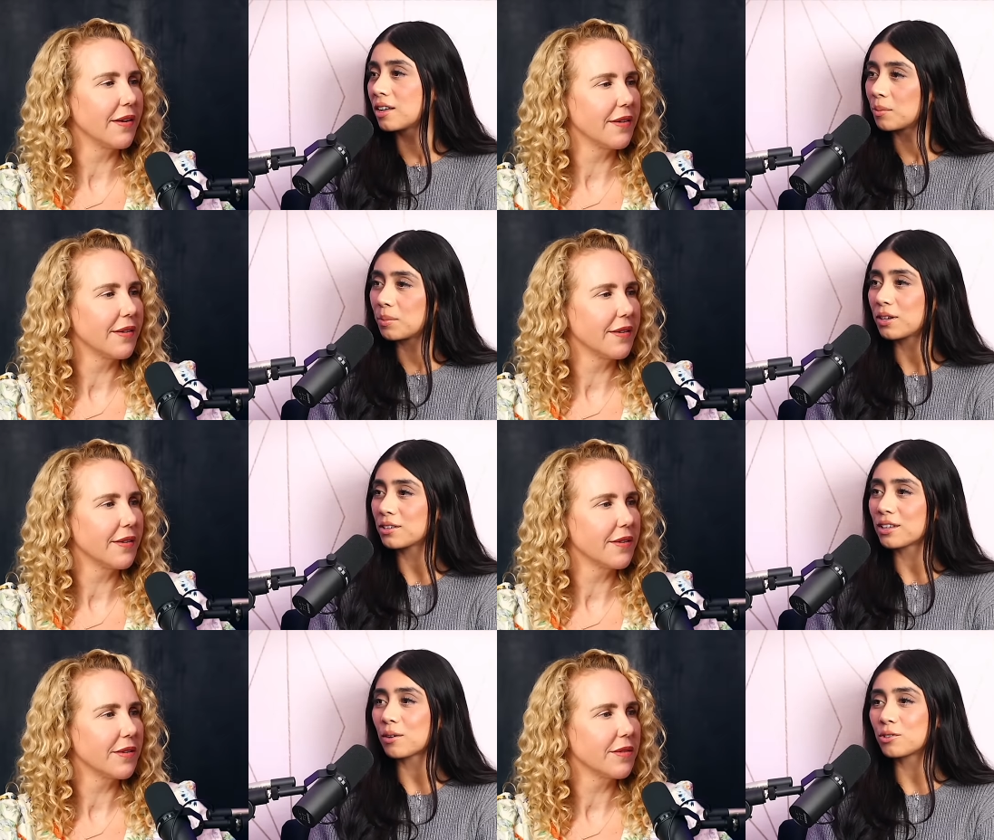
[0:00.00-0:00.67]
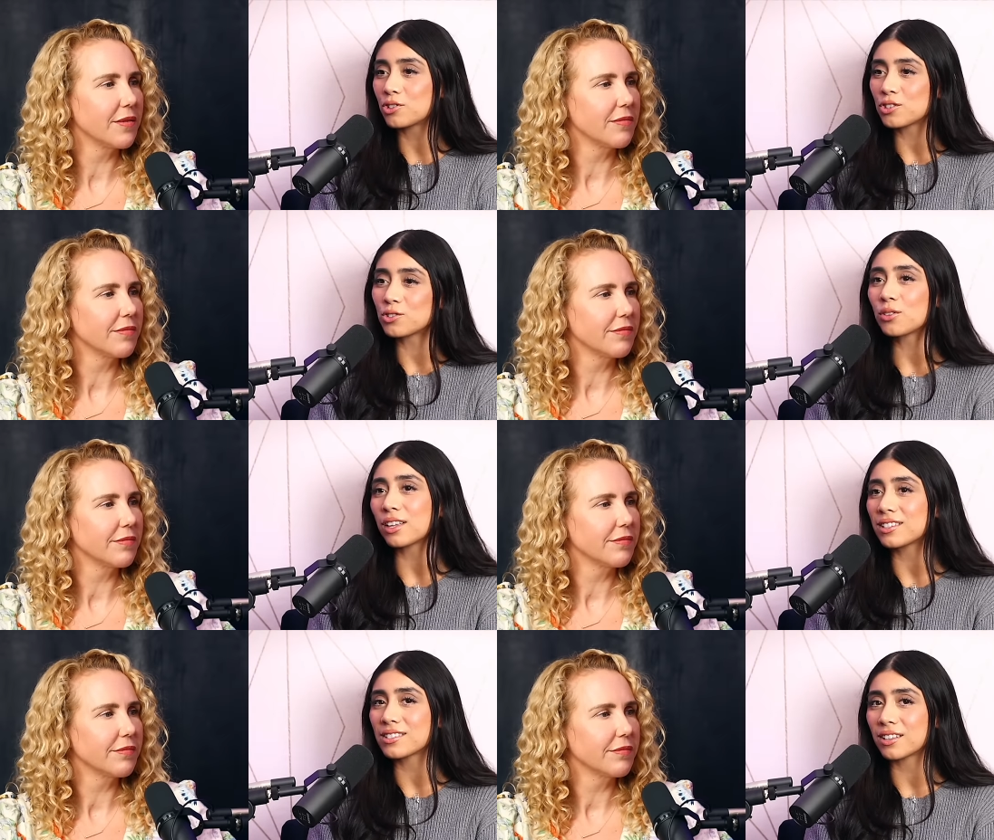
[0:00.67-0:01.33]
Speaker 1: Because I would just do
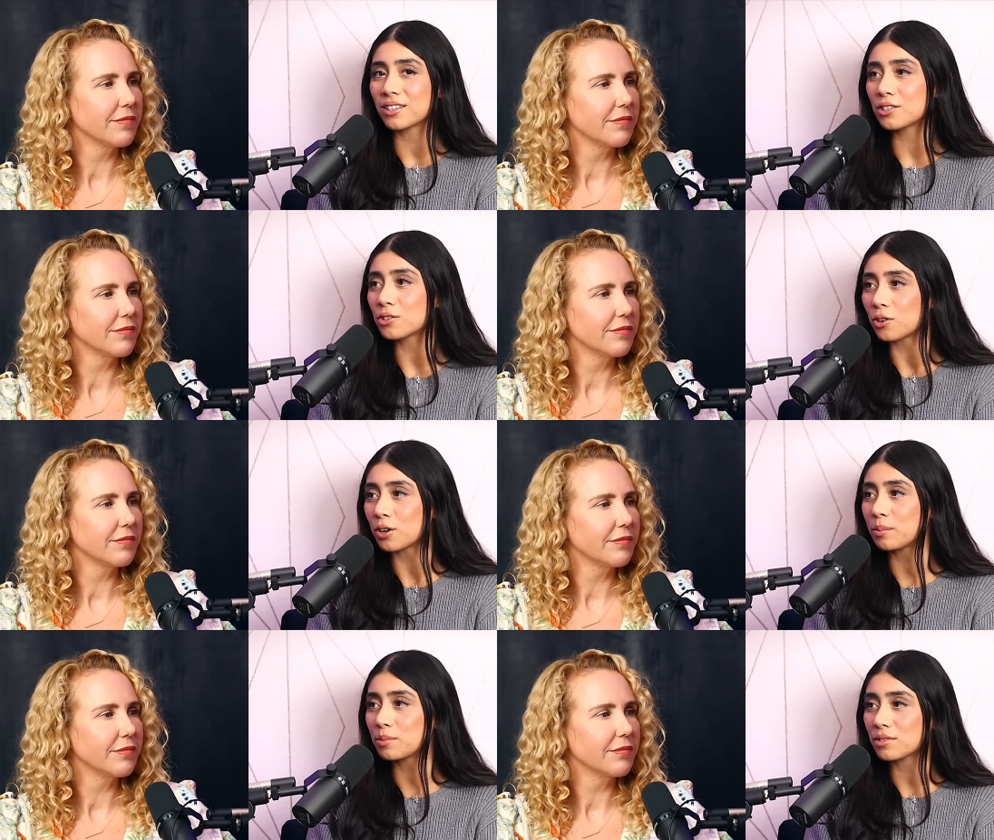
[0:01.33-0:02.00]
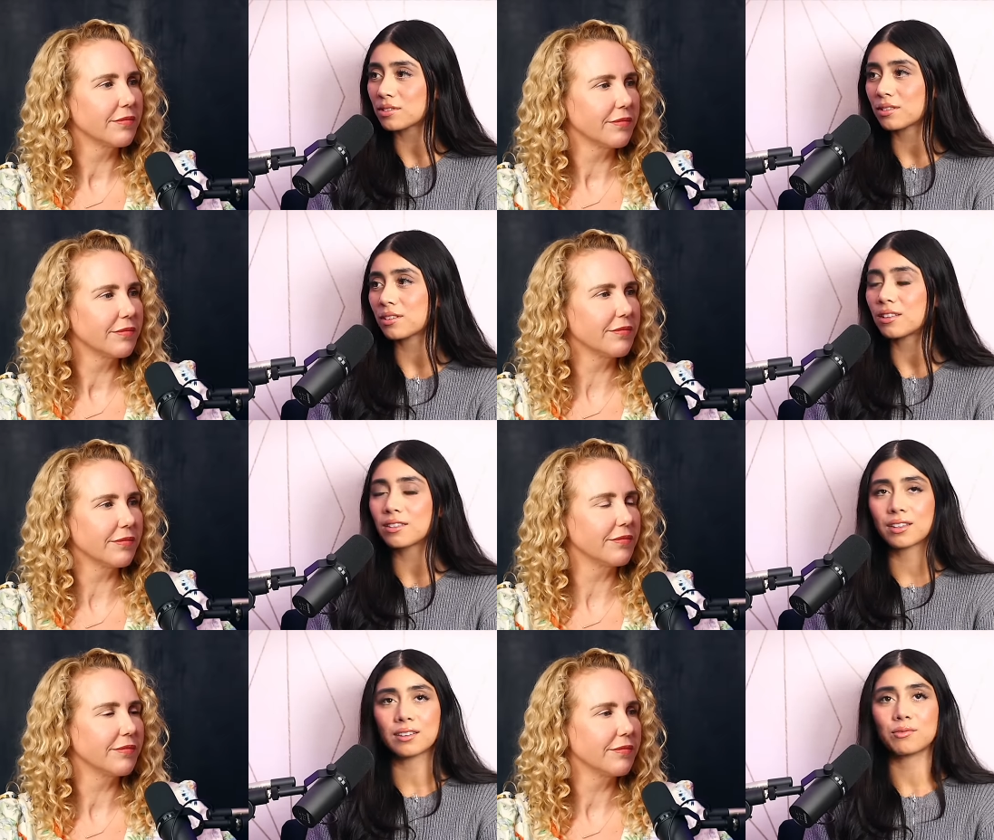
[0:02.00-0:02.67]
like silly scripts and mm
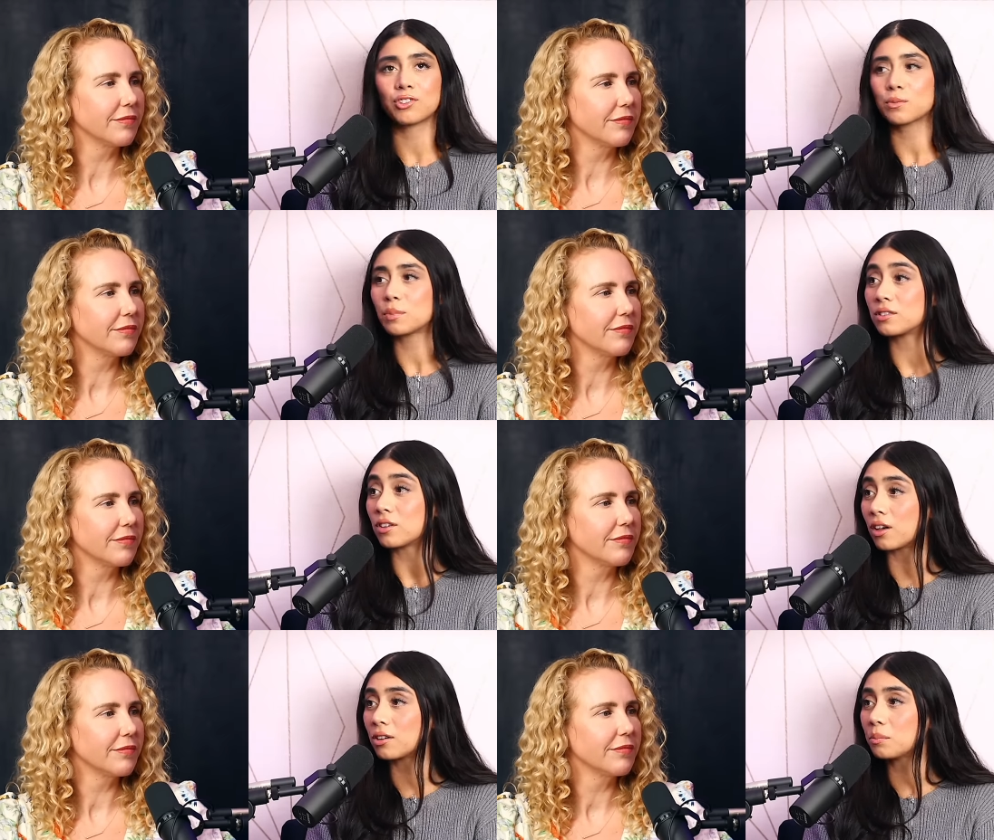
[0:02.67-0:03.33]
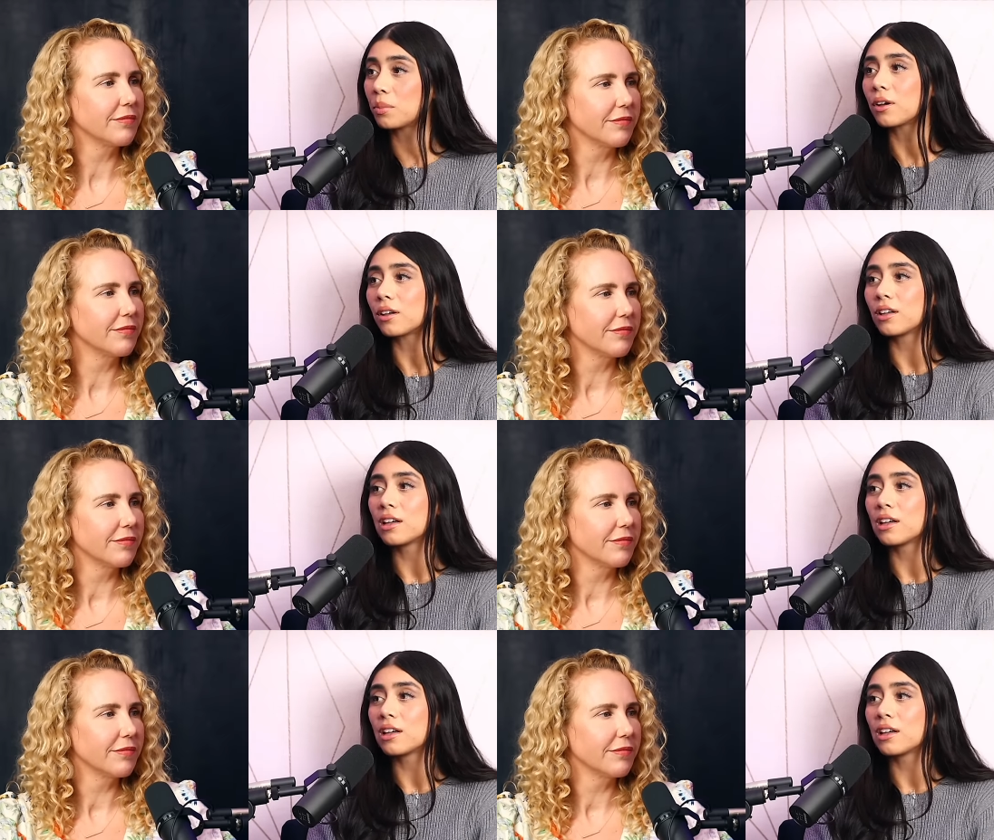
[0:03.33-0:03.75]
-hmm. then just be done, but